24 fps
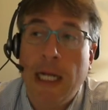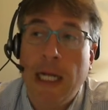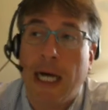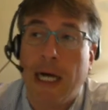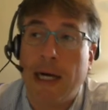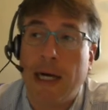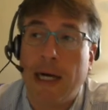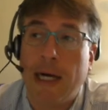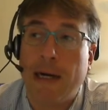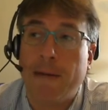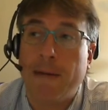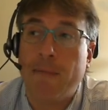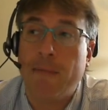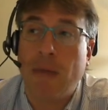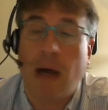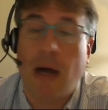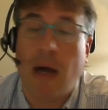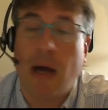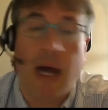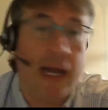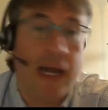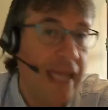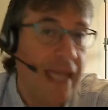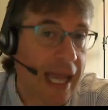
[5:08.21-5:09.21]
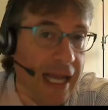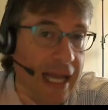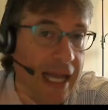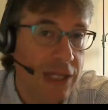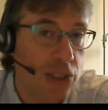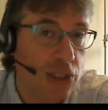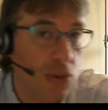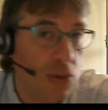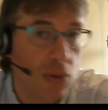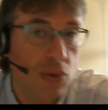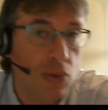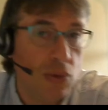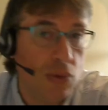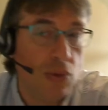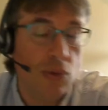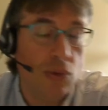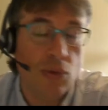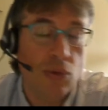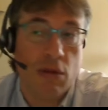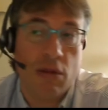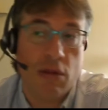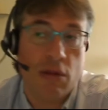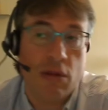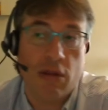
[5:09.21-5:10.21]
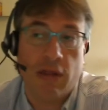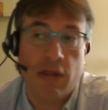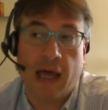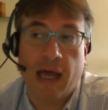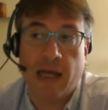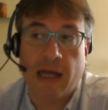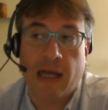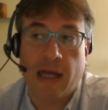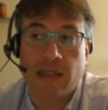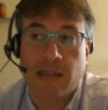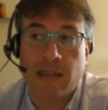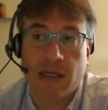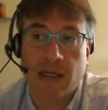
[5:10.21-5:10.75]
I can't do that